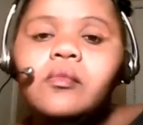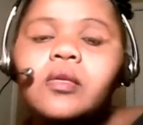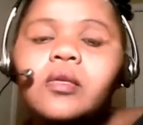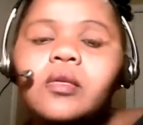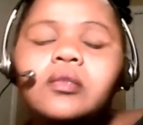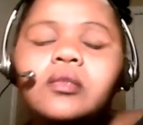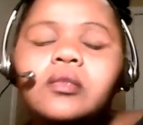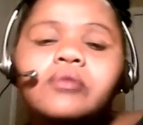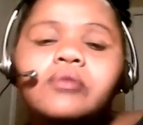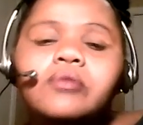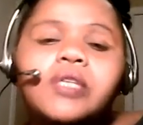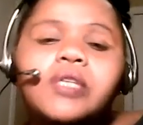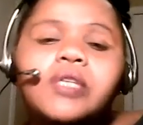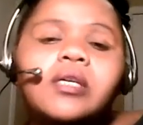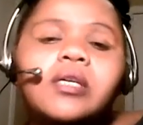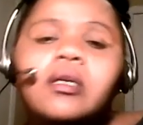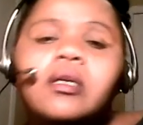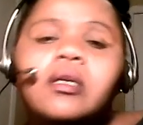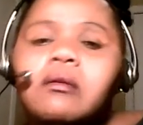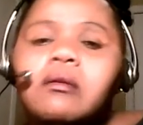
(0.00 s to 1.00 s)
you know,
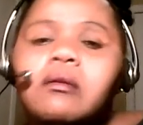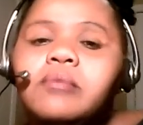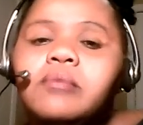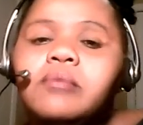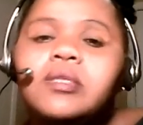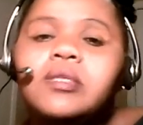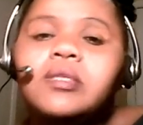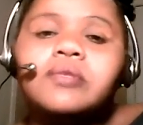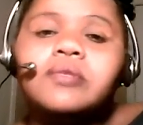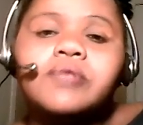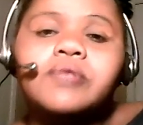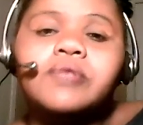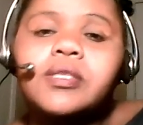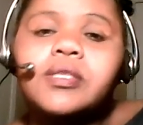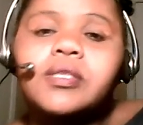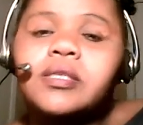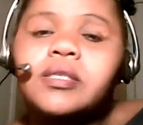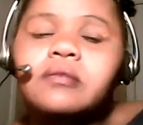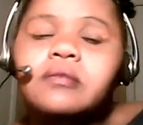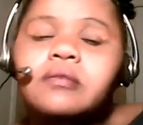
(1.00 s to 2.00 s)
taking care of business,
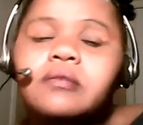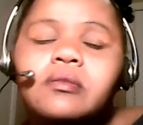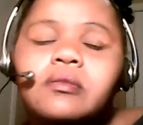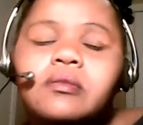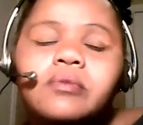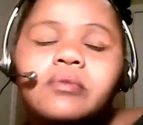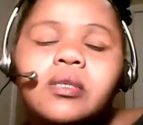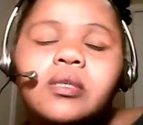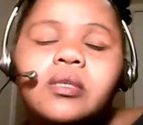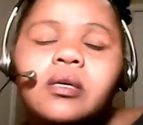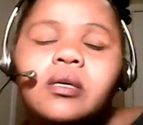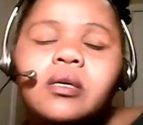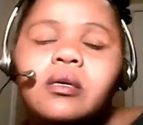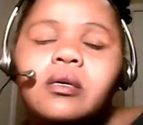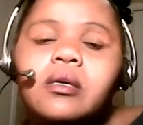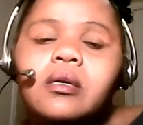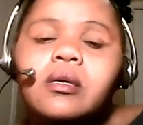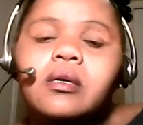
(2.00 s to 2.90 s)
running errands, whatnot.